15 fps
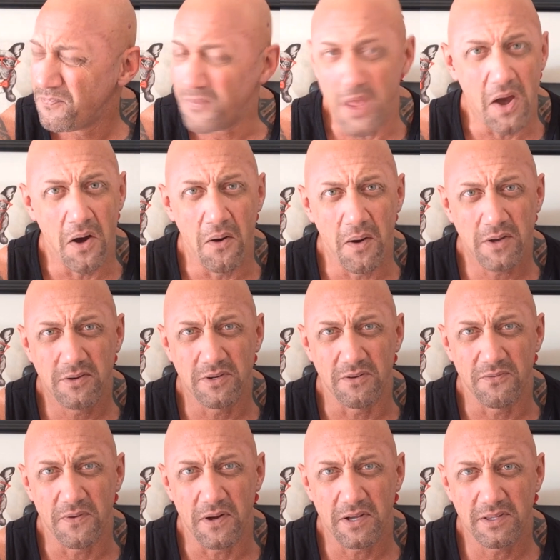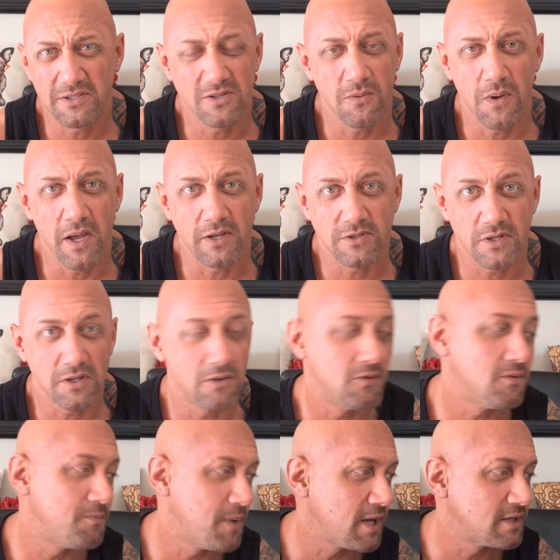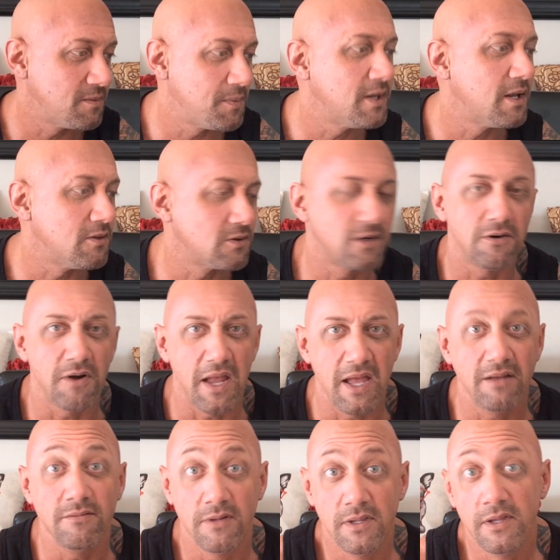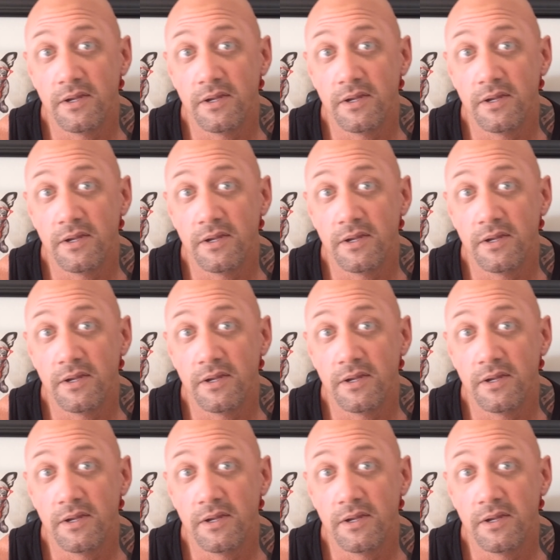no, I couldn't fuck. There's no way. So I go to back to bed. I look at her hand.